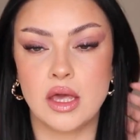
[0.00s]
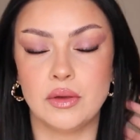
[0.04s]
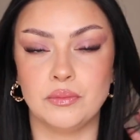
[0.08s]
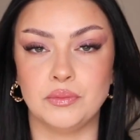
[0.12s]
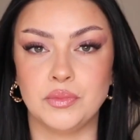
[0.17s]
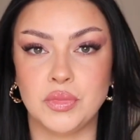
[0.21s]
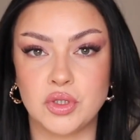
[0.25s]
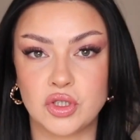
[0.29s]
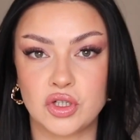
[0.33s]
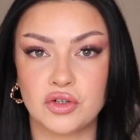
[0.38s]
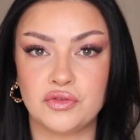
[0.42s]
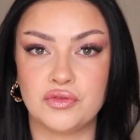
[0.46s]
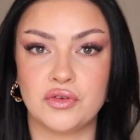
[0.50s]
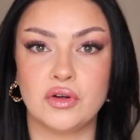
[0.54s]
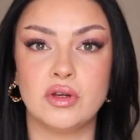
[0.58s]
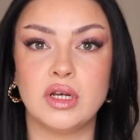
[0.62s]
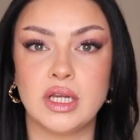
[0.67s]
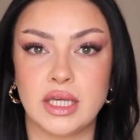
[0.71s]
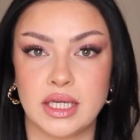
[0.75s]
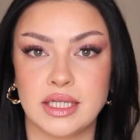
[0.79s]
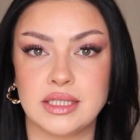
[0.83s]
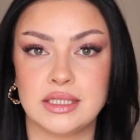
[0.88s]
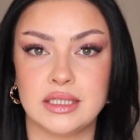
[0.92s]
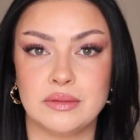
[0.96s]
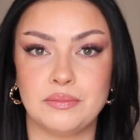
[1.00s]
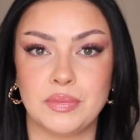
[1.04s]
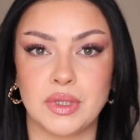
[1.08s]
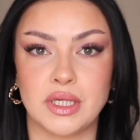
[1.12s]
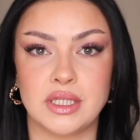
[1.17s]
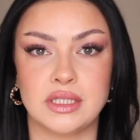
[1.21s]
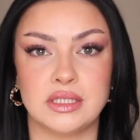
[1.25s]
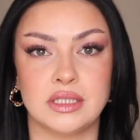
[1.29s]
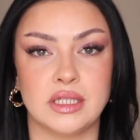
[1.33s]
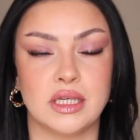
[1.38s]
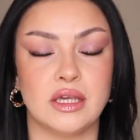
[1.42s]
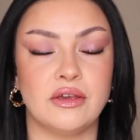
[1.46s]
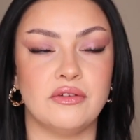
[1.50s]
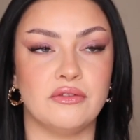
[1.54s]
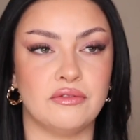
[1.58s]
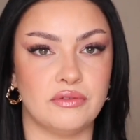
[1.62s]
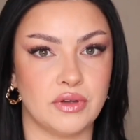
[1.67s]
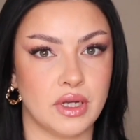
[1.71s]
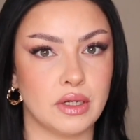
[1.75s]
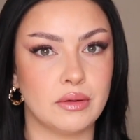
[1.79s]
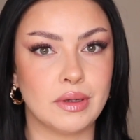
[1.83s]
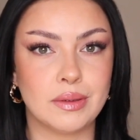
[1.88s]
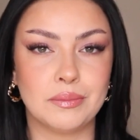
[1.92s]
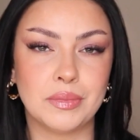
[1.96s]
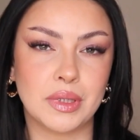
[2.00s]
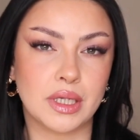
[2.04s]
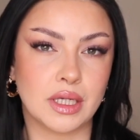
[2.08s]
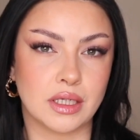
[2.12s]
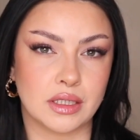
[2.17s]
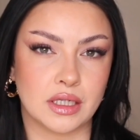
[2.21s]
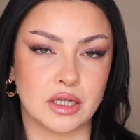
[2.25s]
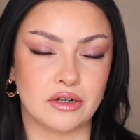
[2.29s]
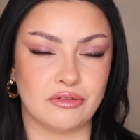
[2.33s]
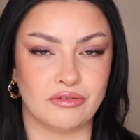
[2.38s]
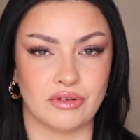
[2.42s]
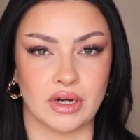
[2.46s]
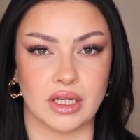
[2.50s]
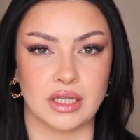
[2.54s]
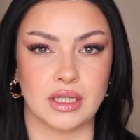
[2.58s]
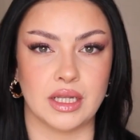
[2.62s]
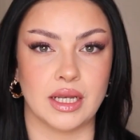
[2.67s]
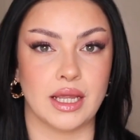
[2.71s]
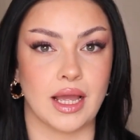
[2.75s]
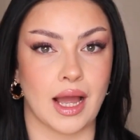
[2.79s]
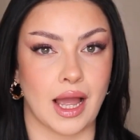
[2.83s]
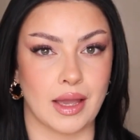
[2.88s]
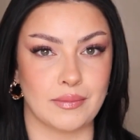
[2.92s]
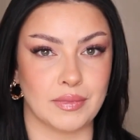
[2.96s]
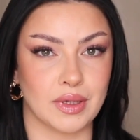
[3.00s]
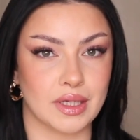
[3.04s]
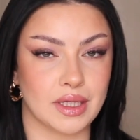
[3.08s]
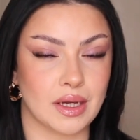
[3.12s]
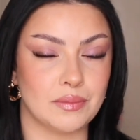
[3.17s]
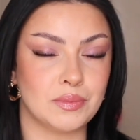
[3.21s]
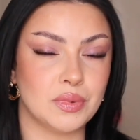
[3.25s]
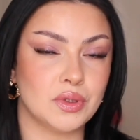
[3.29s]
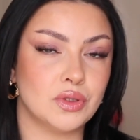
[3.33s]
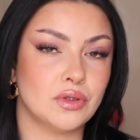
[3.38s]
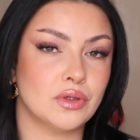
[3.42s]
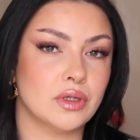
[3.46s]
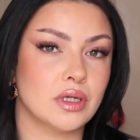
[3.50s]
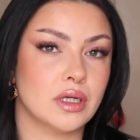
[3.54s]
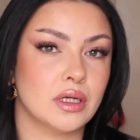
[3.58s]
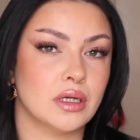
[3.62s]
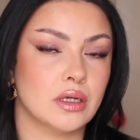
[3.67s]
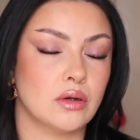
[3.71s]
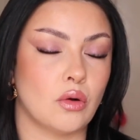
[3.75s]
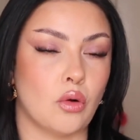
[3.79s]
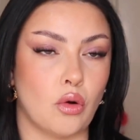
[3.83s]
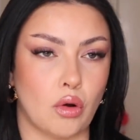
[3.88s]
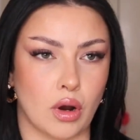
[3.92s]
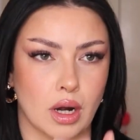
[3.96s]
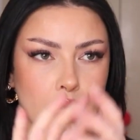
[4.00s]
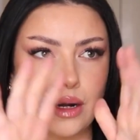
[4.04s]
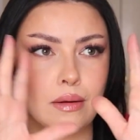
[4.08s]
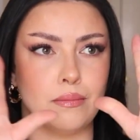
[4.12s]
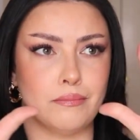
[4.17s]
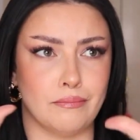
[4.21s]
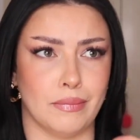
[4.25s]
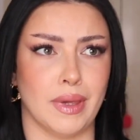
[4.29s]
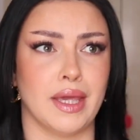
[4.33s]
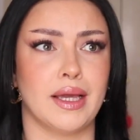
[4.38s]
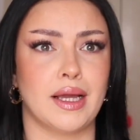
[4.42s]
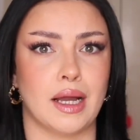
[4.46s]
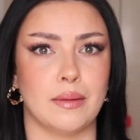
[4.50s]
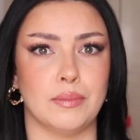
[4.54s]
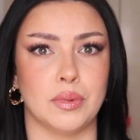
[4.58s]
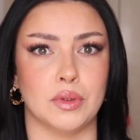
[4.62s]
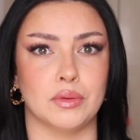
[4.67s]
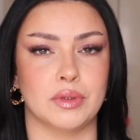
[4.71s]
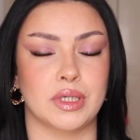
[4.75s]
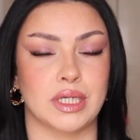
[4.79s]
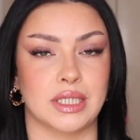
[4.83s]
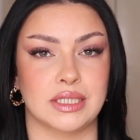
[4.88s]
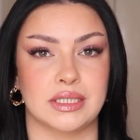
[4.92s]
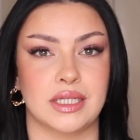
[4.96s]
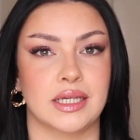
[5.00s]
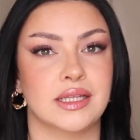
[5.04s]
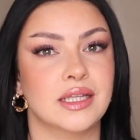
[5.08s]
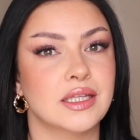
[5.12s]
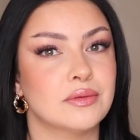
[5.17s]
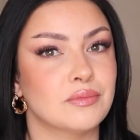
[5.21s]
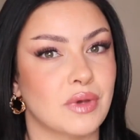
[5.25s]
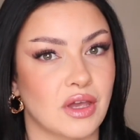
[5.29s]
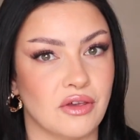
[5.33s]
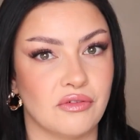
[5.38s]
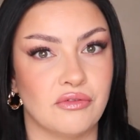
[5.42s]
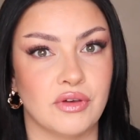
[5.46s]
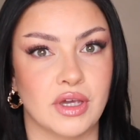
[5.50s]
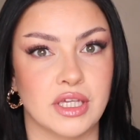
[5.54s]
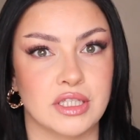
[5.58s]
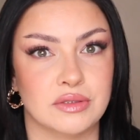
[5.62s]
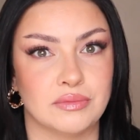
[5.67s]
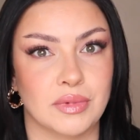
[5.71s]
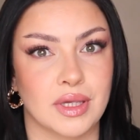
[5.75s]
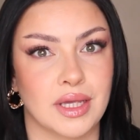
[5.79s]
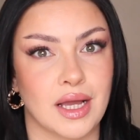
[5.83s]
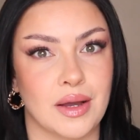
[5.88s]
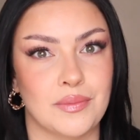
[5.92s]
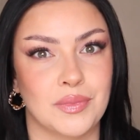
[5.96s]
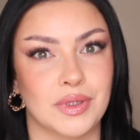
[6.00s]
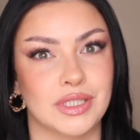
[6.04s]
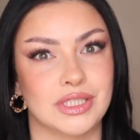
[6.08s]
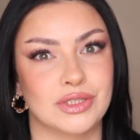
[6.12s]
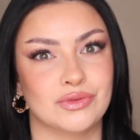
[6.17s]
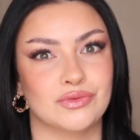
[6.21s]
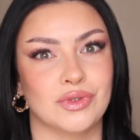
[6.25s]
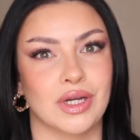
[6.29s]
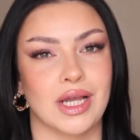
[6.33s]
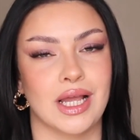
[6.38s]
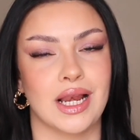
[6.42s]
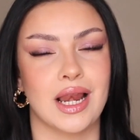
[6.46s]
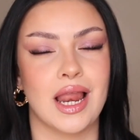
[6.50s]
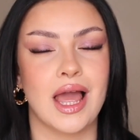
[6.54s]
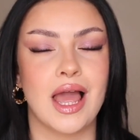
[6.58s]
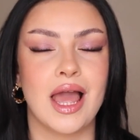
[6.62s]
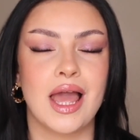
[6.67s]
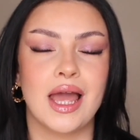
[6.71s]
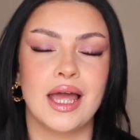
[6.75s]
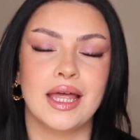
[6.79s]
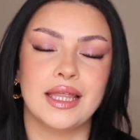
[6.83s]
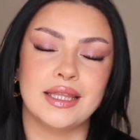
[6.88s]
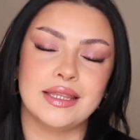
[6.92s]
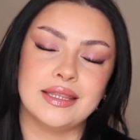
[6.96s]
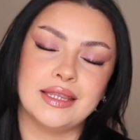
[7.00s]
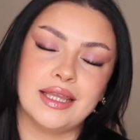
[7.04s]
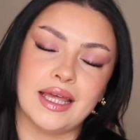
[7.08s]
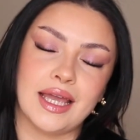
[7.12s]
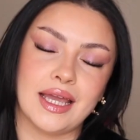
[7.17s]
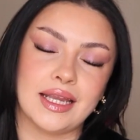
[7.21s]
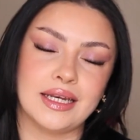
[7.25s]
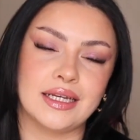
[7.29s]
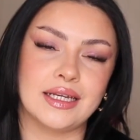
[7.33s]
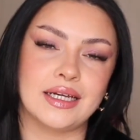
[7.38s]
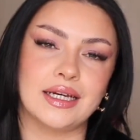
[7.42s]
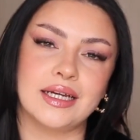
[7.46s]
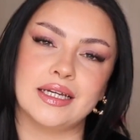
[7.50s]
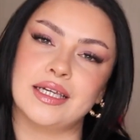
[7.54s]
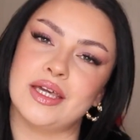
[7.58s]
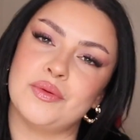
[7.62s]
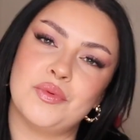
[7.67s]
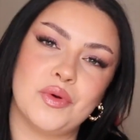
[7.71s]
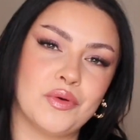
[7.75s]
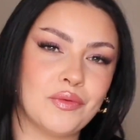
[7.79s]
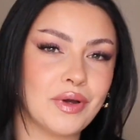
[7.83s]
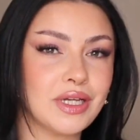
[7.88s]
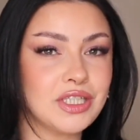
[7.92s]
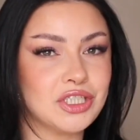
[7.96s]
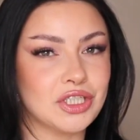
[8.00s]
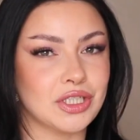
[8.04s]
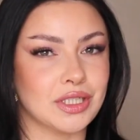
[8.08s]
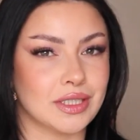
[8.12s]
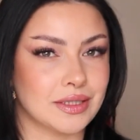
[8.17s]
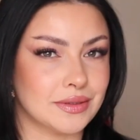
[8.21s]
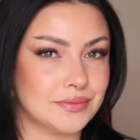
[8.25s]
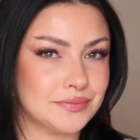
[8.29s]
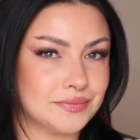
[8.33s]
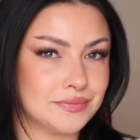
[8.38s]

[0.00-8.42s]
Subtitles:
beautiful, easy peasy, very beginner friendly eye makeup look, or makeup look, because I did my face makeup as well, then keep on watching.